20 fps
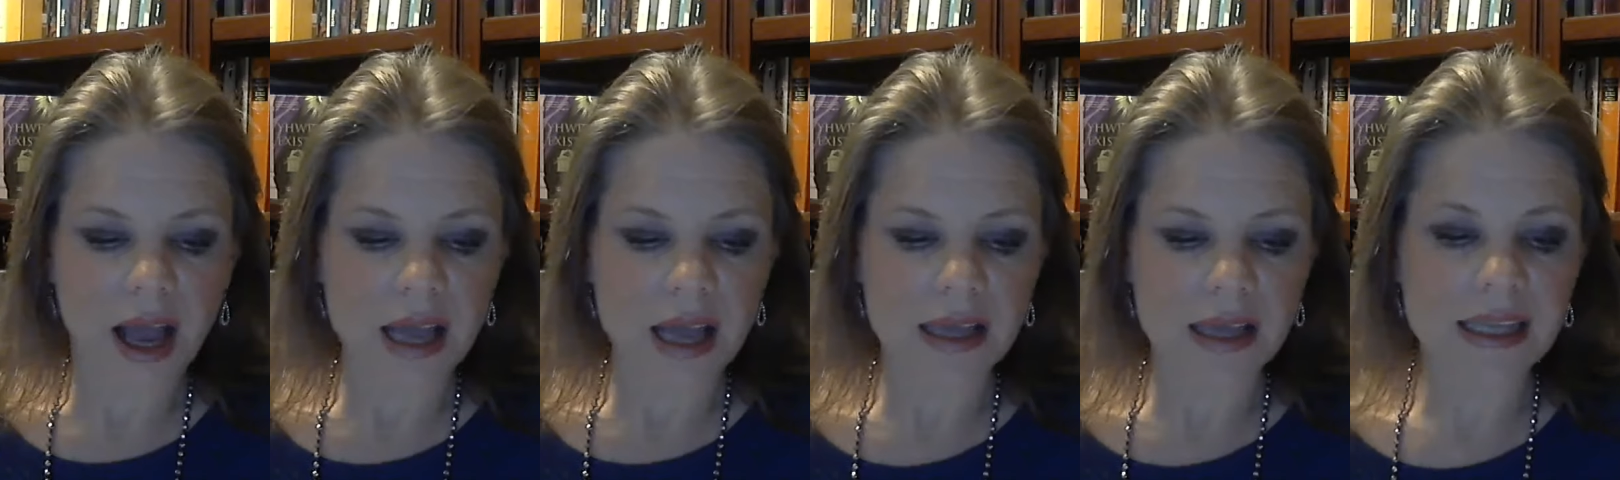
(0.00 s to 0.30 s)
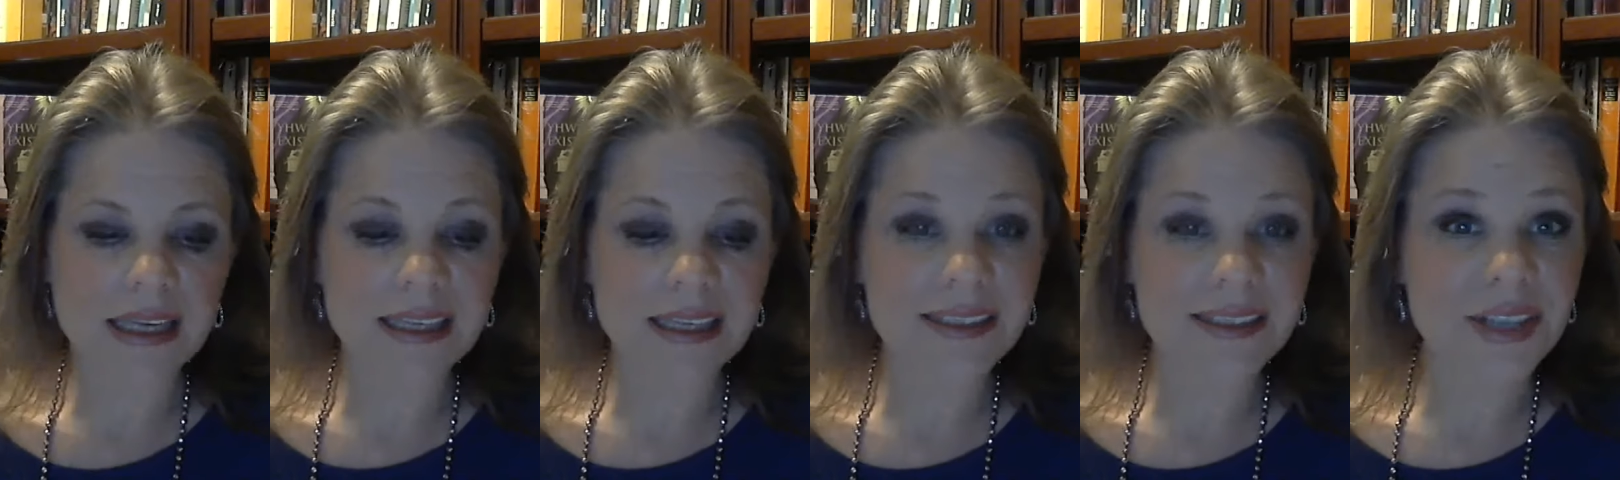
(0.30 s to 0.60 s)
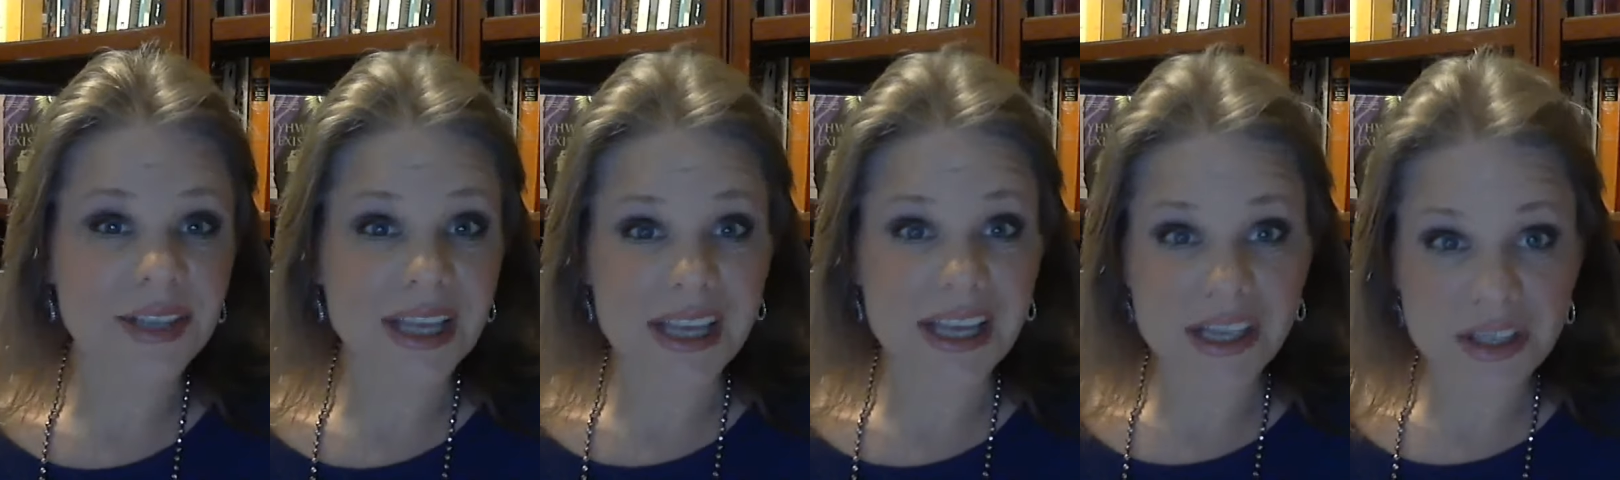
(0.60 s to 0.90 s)
In
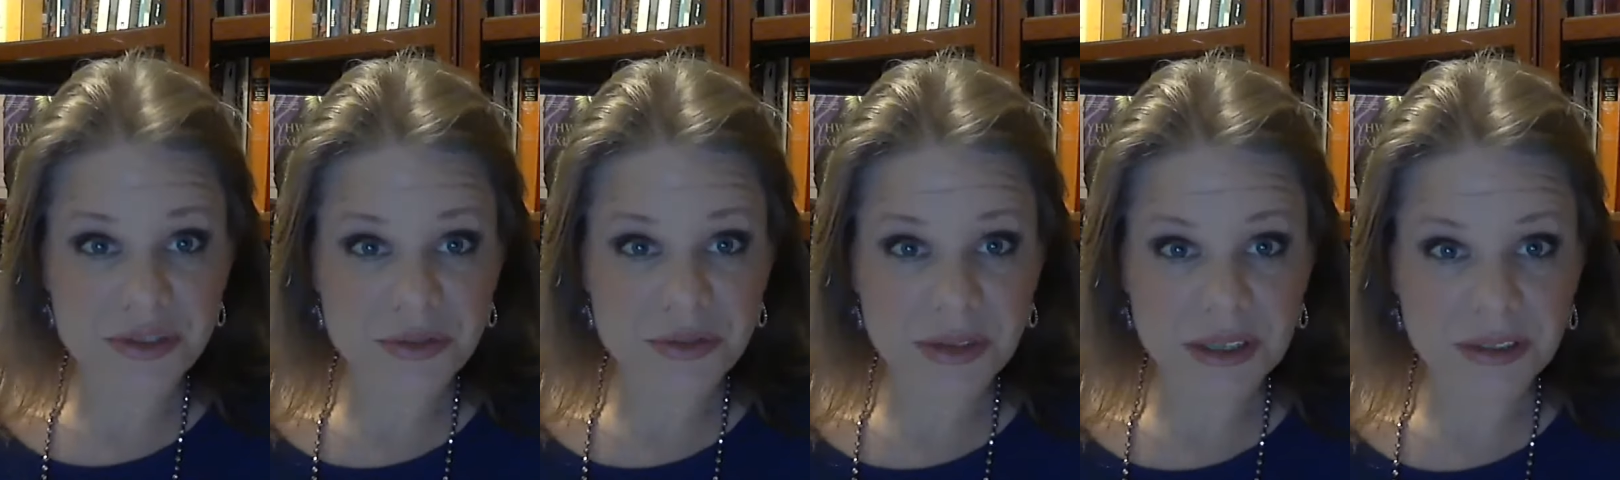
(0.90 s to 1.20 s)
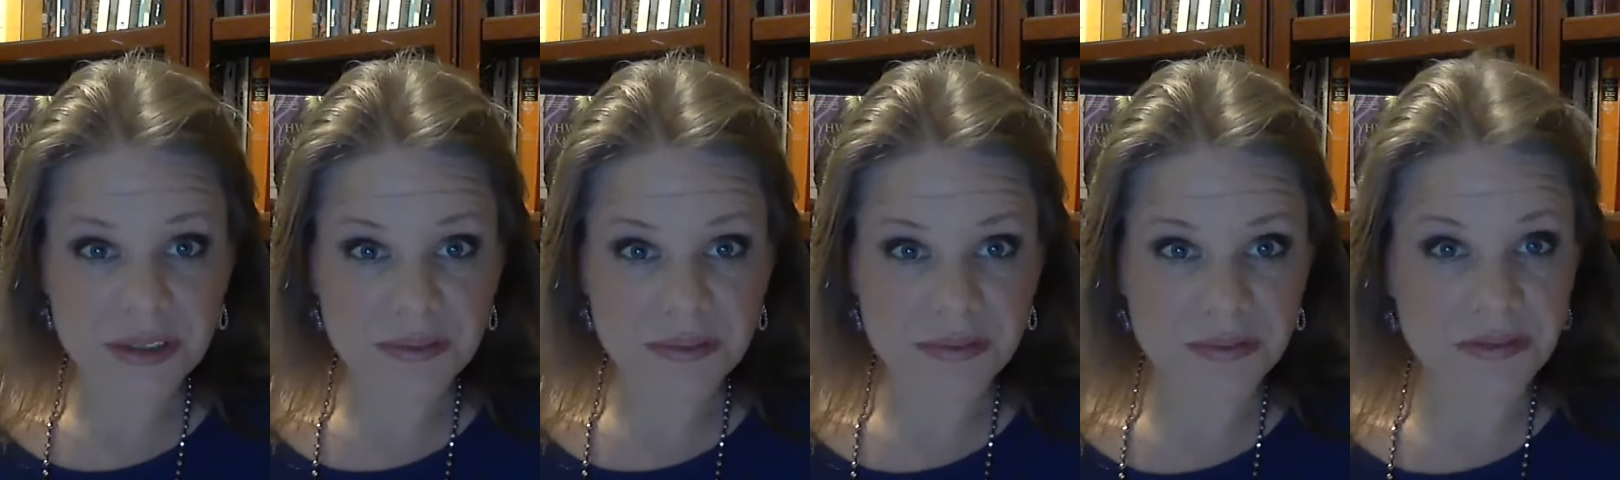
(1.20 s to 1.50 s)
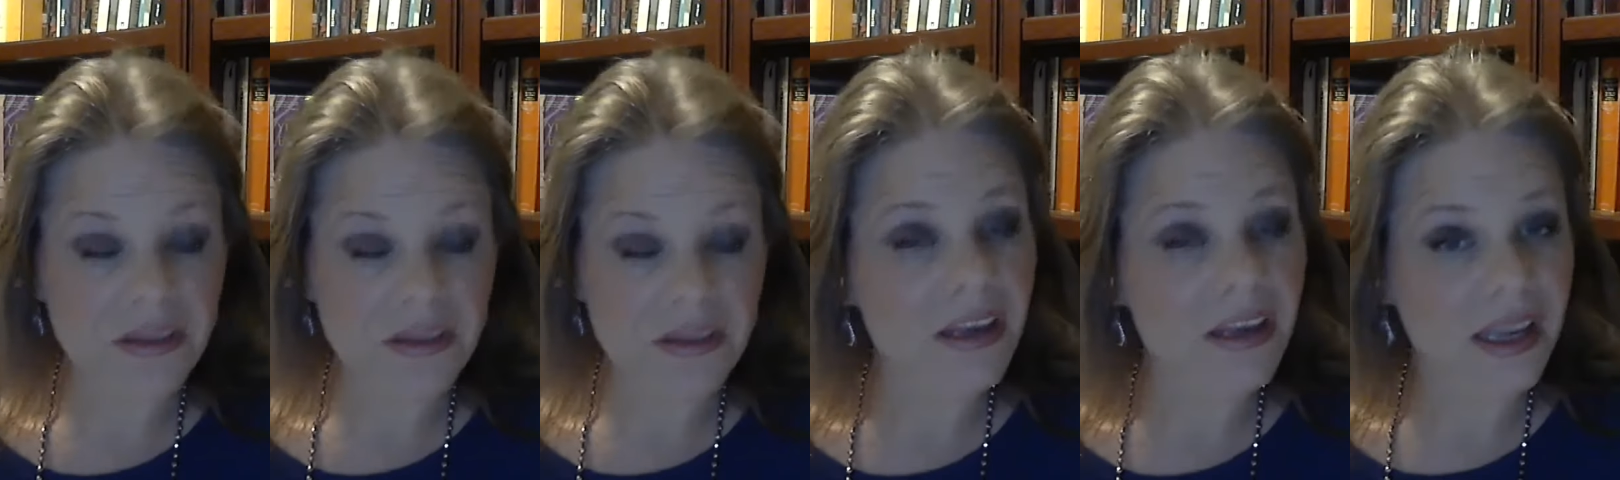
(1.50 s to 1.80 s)
Israel,
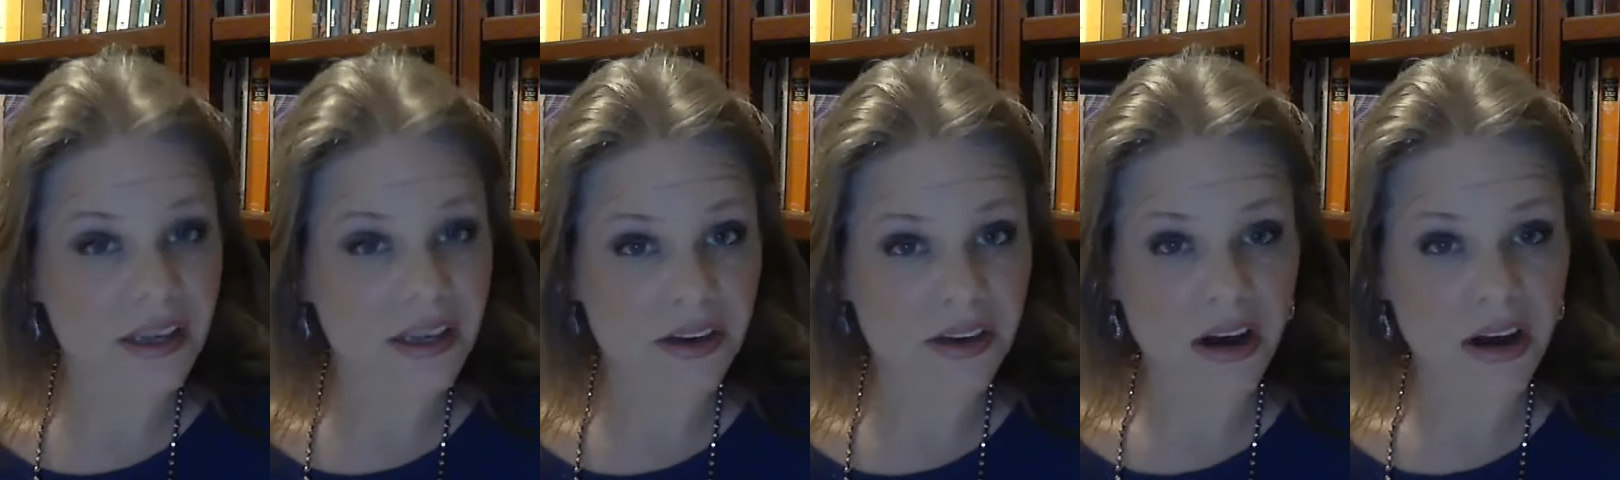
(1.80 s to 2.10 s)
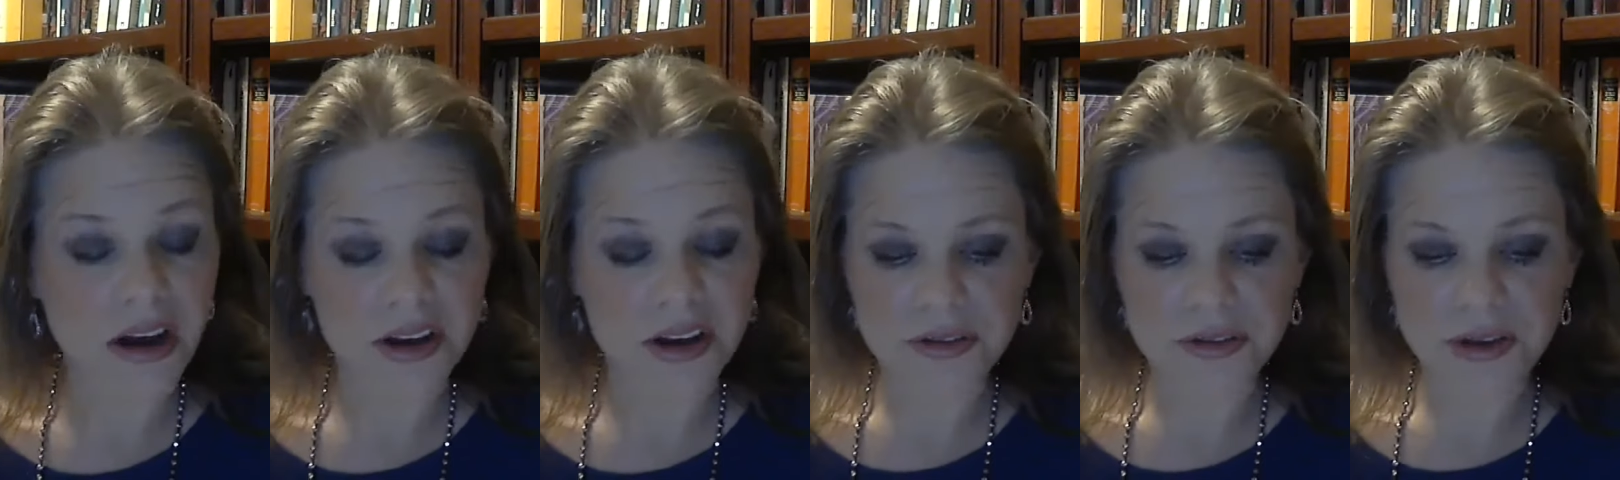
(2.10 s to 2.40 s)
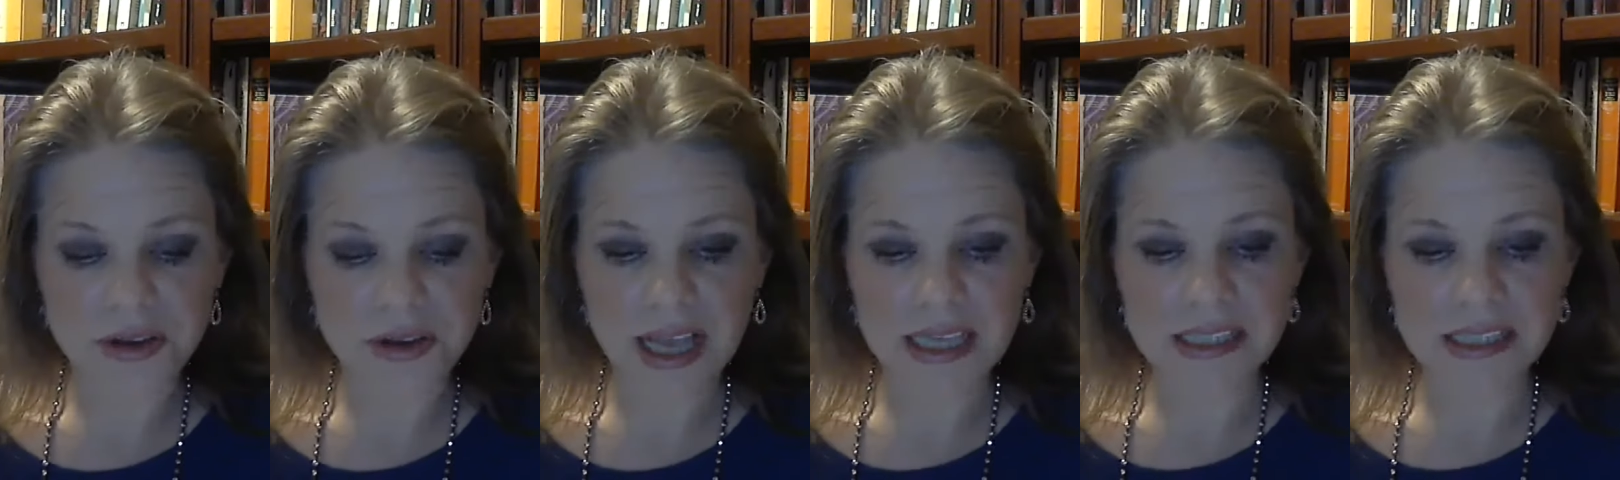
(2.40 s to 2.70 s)
in
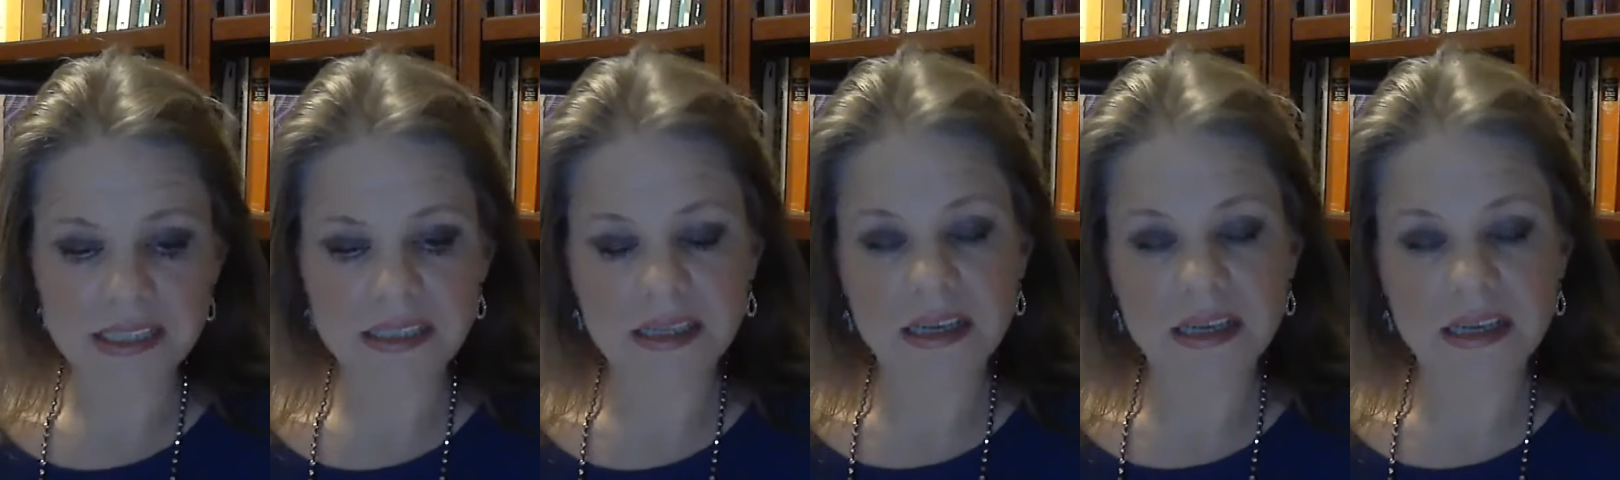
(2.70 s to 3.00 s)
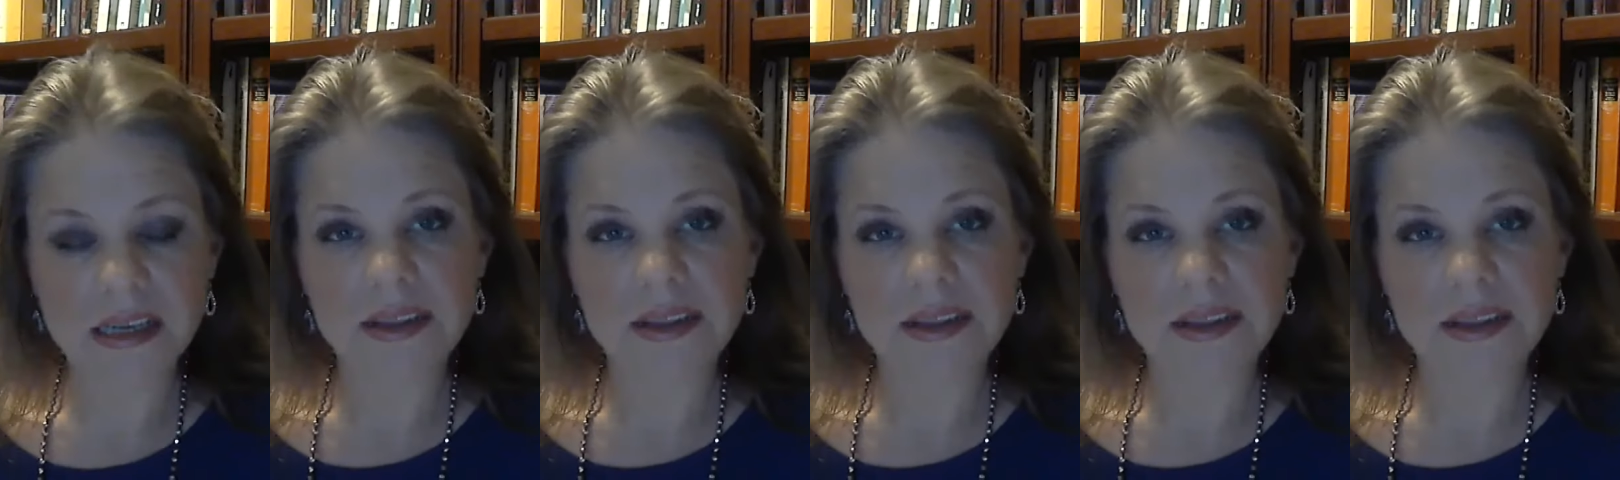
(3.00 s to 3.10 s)
contrast,